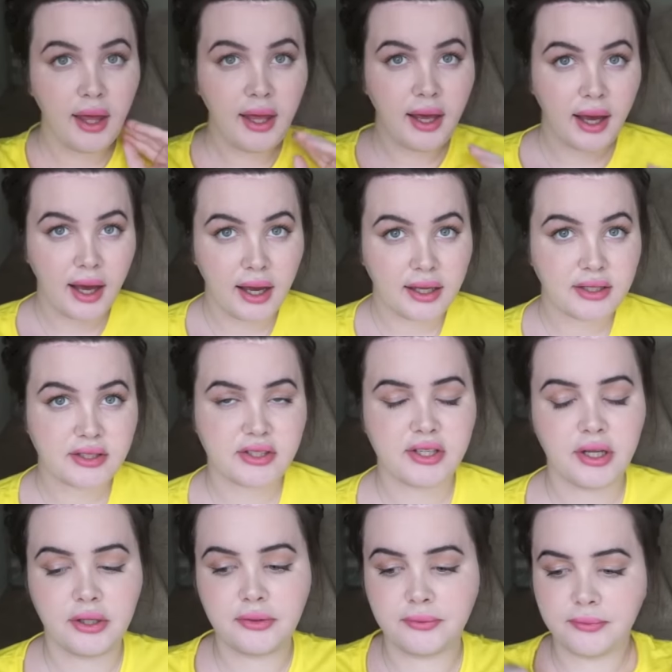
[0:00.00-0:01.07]
Hey guys,
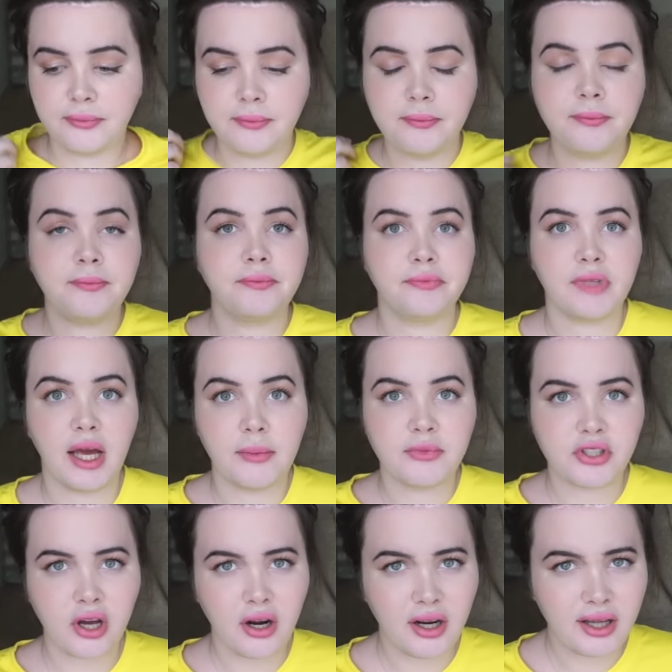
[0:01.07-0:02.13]
so I'm
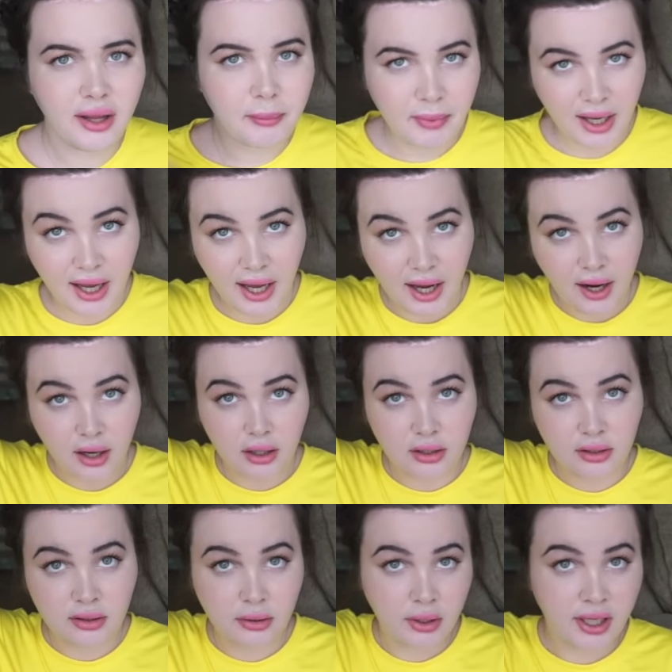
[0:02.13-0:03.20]
sorry that my
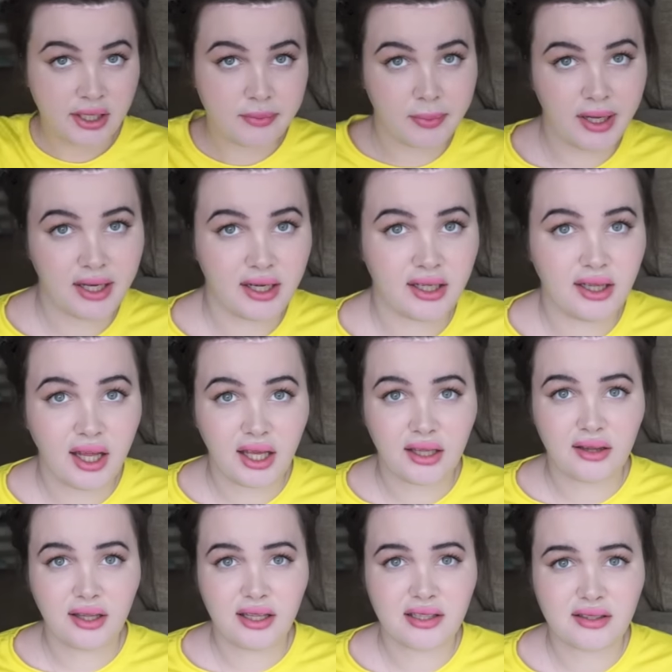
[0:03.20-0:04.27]
hair has been in
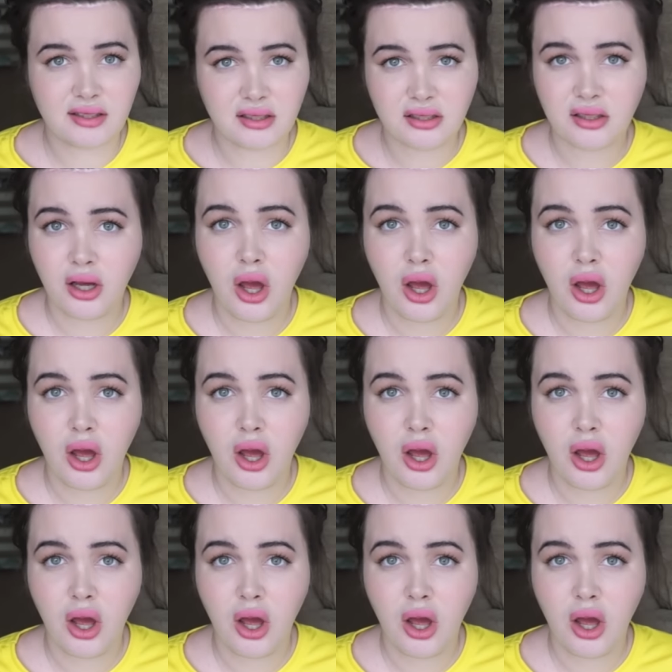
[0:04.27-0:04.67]
like this